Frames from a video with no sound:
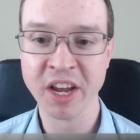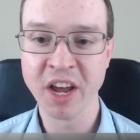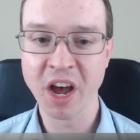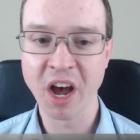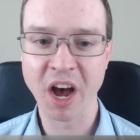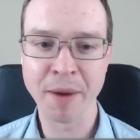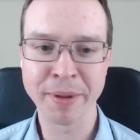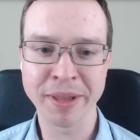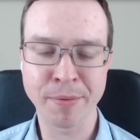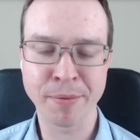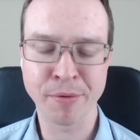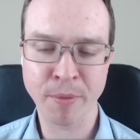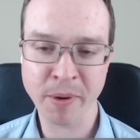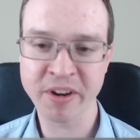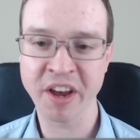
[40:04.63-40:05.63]
But they
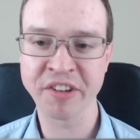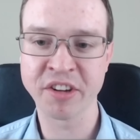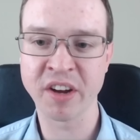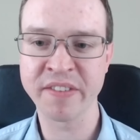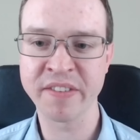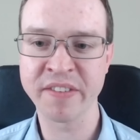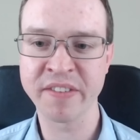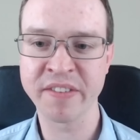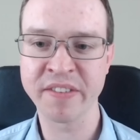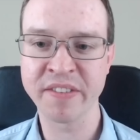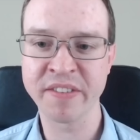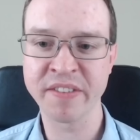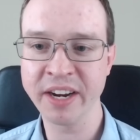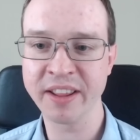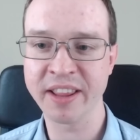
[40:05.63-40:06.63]
performed a test of a
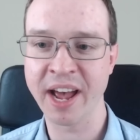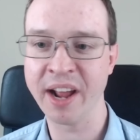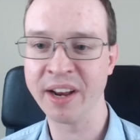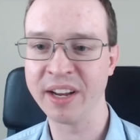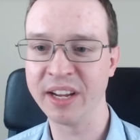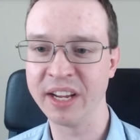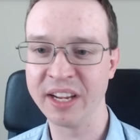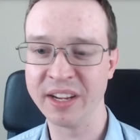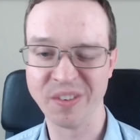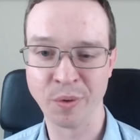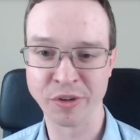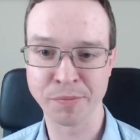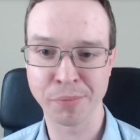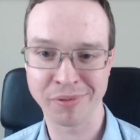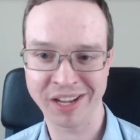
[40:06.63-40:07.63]
satellite that was
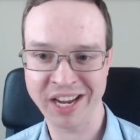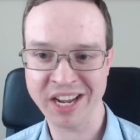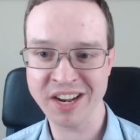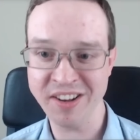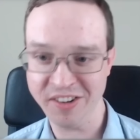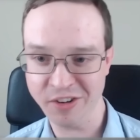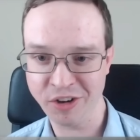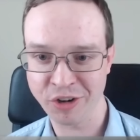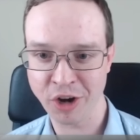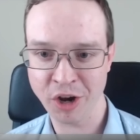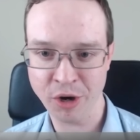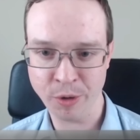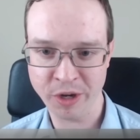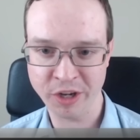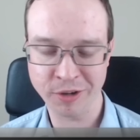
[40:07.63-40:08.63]
planned to go
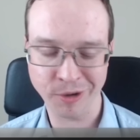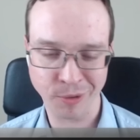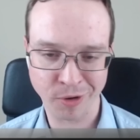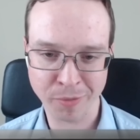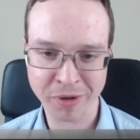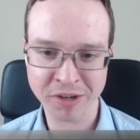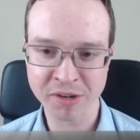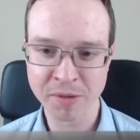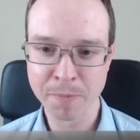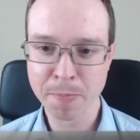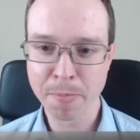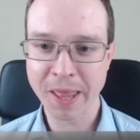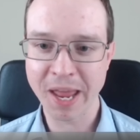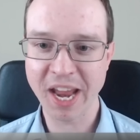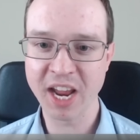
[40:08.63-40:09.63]
into orbit
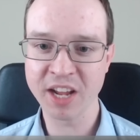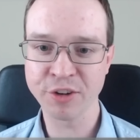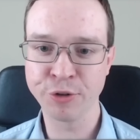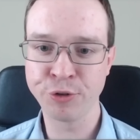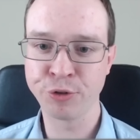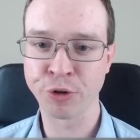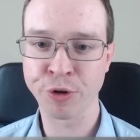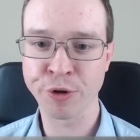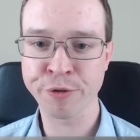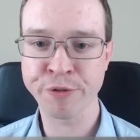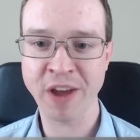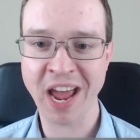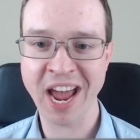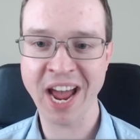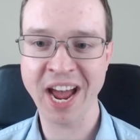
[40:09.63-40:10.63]
and serve
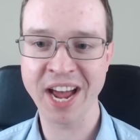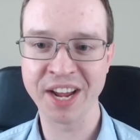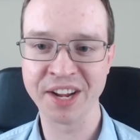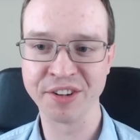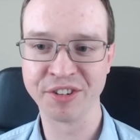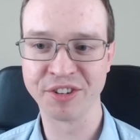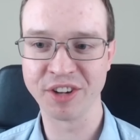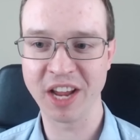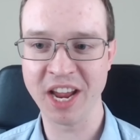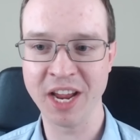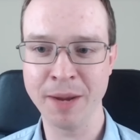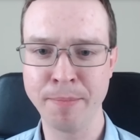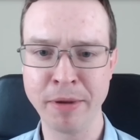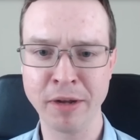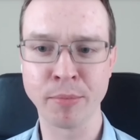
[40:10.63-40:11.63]
as a
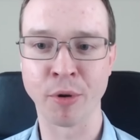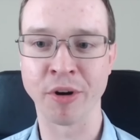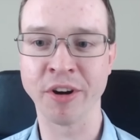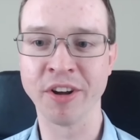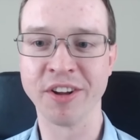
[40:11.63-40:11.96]
billboard.